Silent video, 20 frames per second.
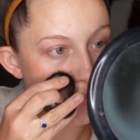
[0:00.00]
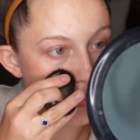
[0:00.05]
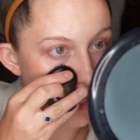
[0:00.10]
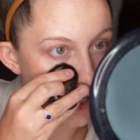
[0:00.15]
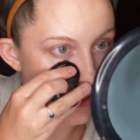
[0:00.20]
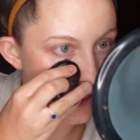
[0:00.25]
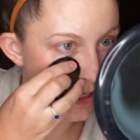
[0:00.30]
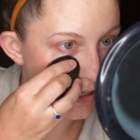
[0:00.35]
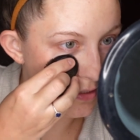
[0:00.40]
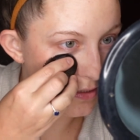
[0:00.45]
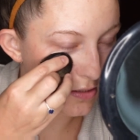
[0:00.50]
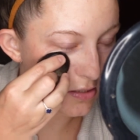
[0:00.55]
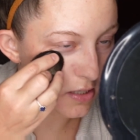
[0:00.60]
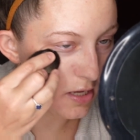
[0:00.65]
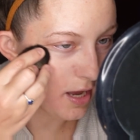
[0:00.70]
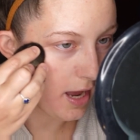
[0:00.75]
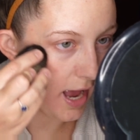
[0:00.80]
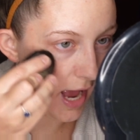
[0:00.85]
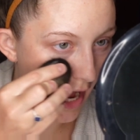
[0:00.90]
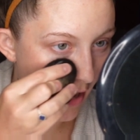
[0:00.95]
let this
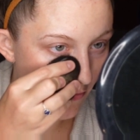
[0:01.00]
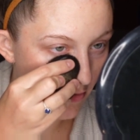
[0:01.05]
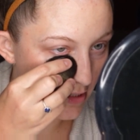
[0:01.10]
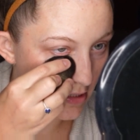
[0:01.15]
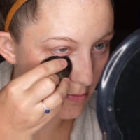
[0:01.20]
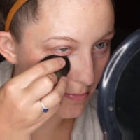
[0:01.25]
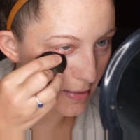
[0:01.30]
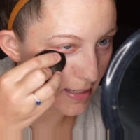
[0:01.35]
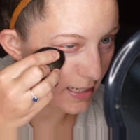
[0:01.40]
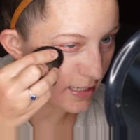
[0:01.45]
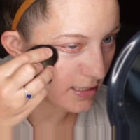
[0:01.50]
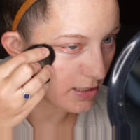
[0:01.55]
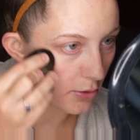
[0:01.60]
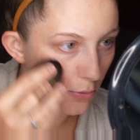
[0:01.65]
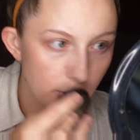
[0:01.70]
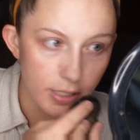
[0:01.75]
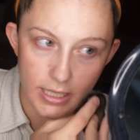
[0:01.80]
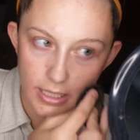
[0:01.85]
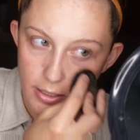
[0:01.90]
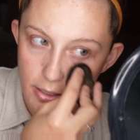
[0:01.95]
have its minute to
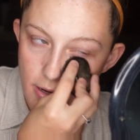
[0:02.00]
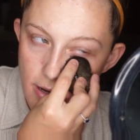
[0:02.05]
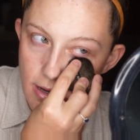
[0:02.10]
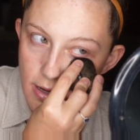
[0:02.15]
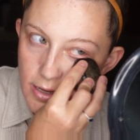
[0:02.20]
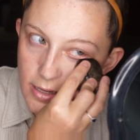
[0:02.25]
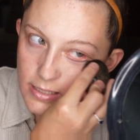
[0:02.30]
really